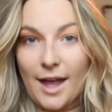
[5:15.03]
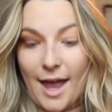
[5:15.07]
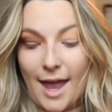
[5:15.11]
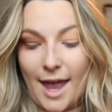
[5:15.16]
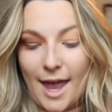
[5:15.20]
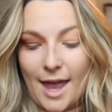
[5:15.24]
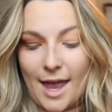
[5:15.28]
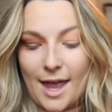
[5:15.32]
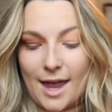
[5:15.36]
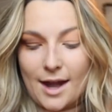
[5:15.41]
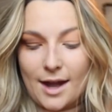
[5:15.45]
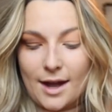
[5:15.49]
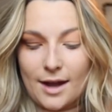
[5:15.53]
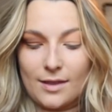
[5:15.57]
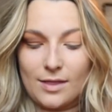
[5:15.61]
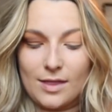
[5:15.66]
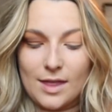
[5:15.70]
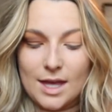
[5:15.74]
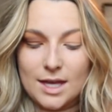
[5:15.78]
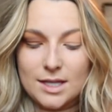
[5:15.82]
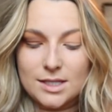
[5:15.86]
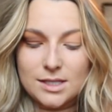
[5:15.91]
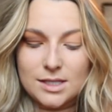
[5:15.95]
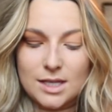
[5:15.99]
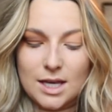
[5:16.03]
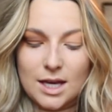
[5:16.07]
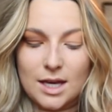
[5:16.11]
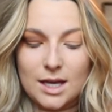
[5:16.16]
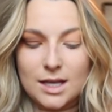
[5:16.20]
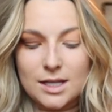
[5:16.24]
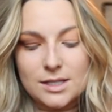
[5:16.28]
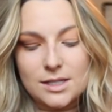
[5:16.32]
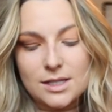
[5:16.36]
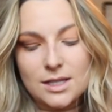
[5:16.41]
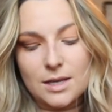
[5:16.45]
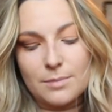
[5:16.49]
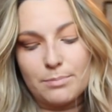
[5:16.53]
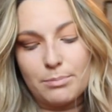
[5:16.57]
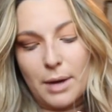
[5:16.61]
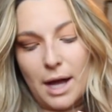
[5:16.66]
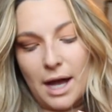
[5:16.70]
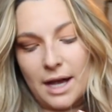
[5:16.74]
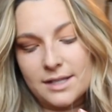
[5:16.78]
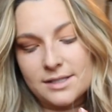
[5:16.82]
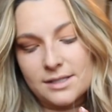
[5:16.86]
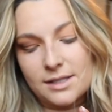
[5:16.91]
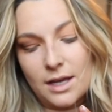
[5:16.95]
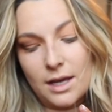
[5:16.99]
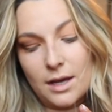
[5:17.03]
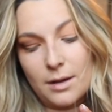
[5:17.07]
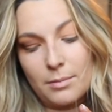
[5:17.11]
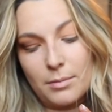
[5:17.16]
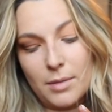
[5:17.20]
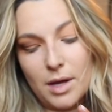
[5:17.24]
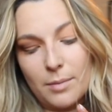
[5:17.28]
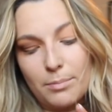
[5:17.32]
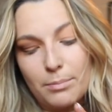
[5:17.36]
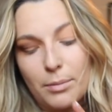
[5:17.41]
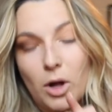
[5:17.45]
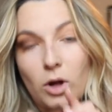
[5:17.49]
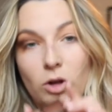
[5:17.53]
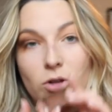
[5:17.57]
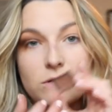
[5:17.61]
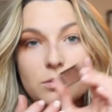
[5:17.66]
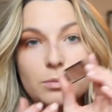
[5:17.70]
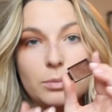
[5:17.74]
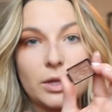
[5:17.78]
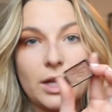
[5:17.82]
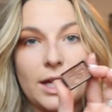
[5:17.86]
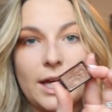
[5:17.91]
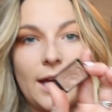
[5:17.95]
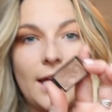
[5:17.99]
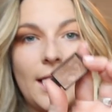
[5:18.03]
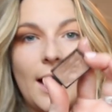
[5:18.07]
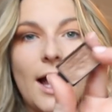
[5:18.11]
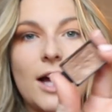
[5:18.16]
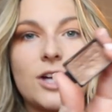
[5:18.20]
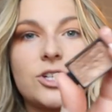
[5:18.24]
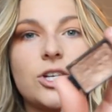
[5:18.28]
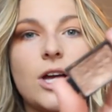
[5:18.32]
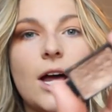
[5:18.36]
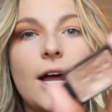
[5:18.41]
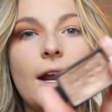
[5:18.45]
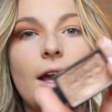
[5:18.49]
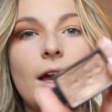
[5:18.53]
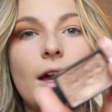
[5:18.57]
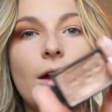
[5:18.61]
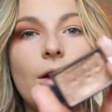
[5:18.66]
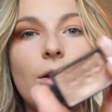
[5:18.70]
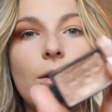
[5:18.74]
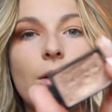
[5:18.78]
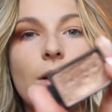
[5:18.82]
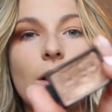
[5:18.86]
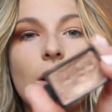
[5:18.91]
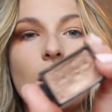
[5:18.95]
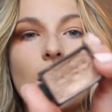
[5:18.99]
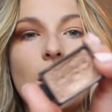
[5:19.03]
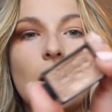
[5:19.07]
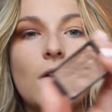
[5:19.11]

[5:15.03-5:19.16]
and this is the Buxom Bold Bling eyeshadow.